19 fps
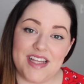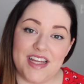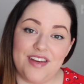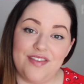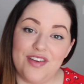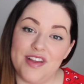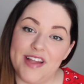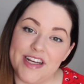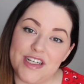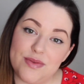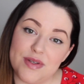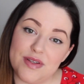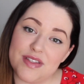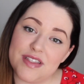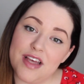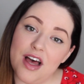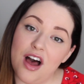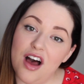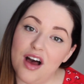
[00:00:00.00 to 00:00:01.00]
and if you liked what you
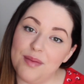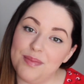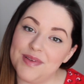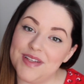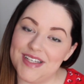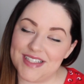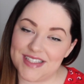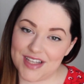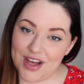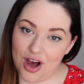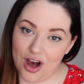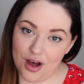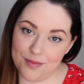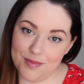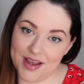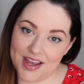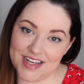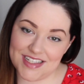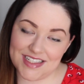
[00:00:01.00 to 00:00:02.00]
saw, please
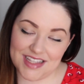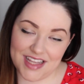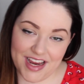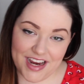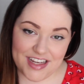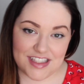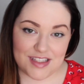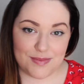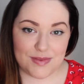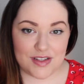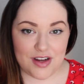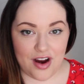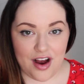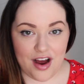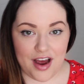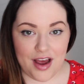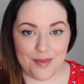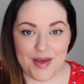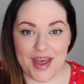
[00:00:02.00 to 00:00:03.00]
comment, like,
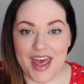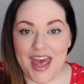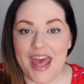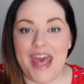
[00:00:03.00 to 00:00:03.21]
subscribe,